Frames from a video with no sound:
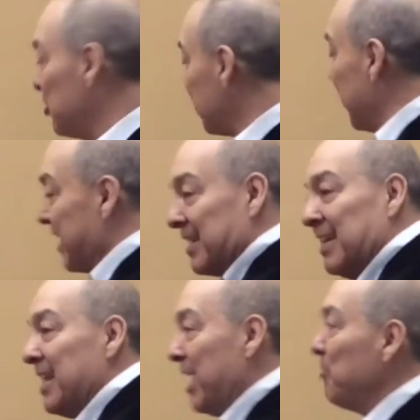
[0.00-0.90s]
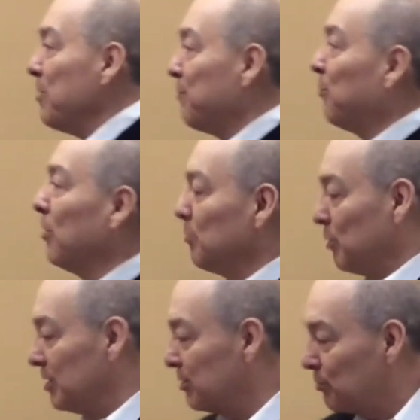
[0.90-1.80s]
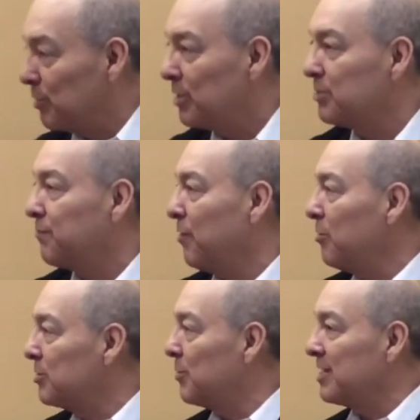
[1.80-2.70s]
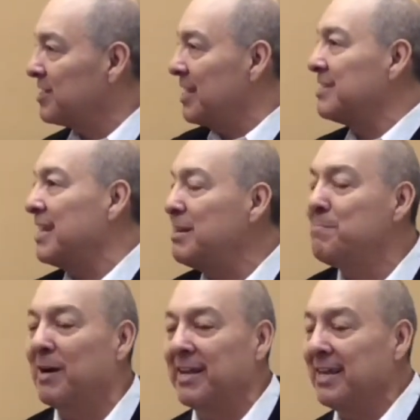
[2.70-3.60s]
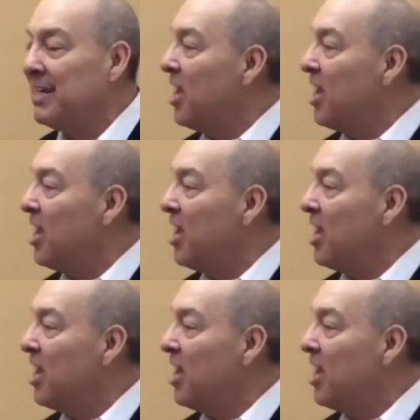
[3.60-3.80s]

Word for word: just like Henry Ford was with his phone to access anybody.